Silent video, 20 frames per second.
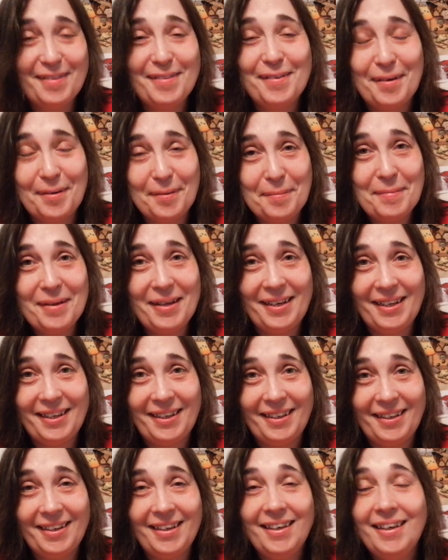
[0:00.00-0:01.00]
so
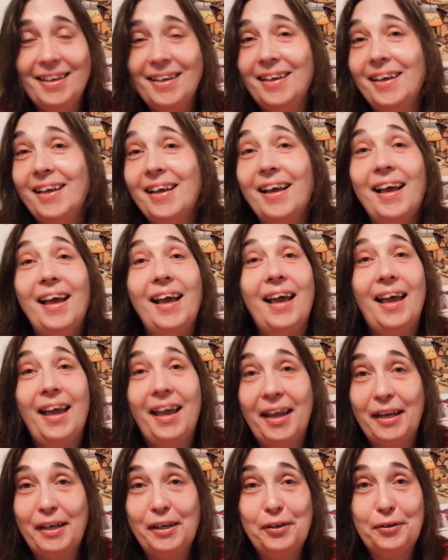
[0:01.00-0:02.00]
many
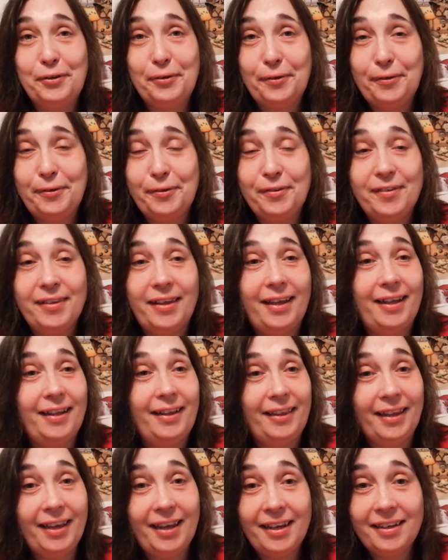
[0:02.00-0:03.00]
angels
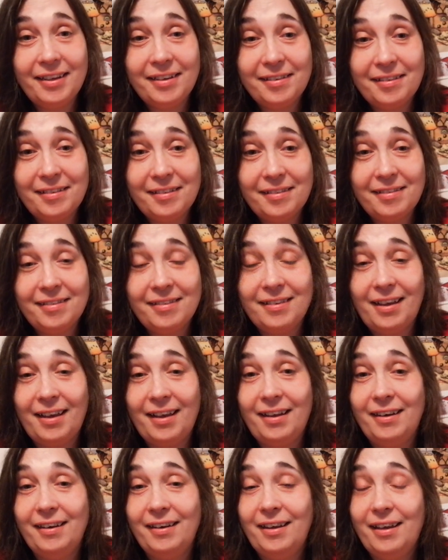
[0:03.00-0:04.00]
and ladies
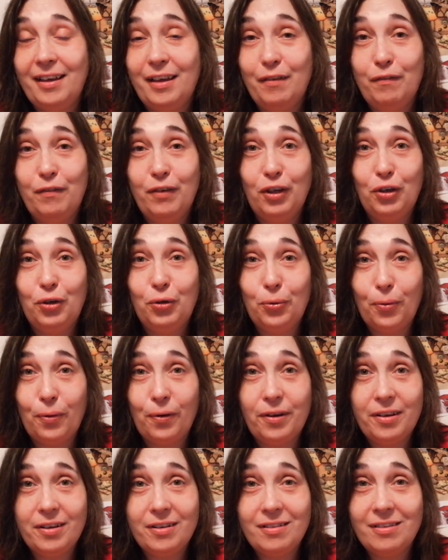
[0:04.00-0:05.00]
and
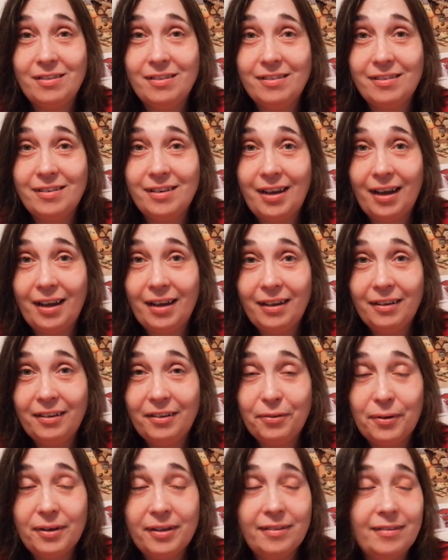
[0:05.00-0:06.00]
Victorian style
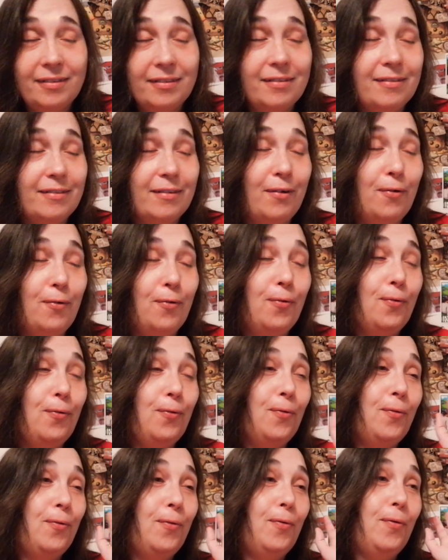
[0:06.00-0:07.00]
dresses.
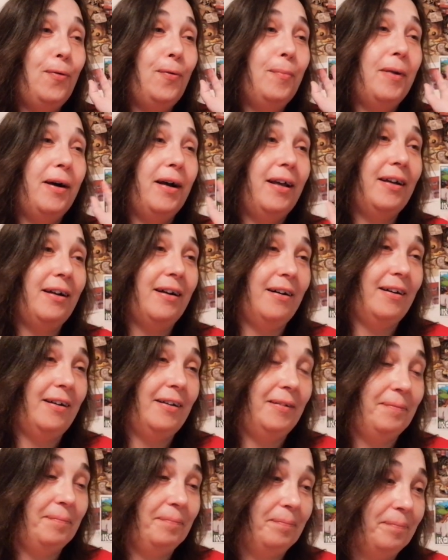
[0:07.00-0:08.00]
Oh my
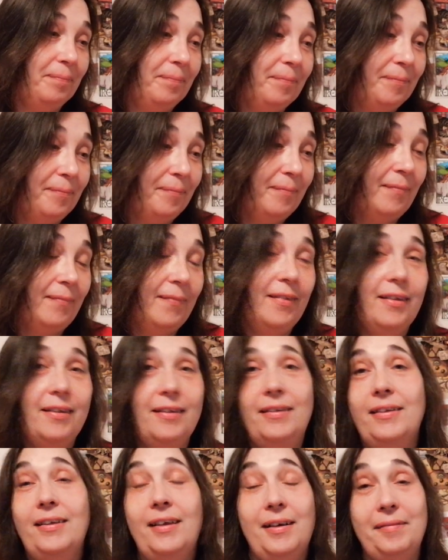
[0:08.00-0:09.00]
god.
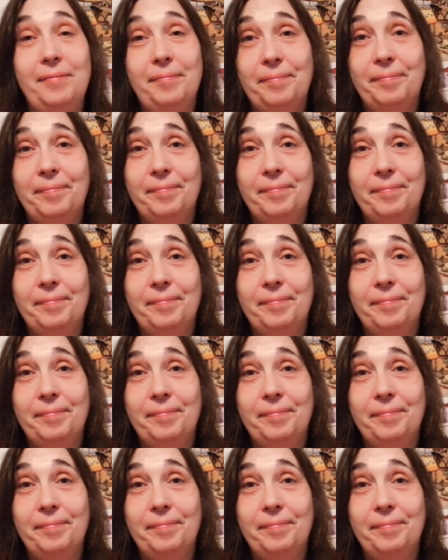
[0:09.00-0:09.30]
Yeah.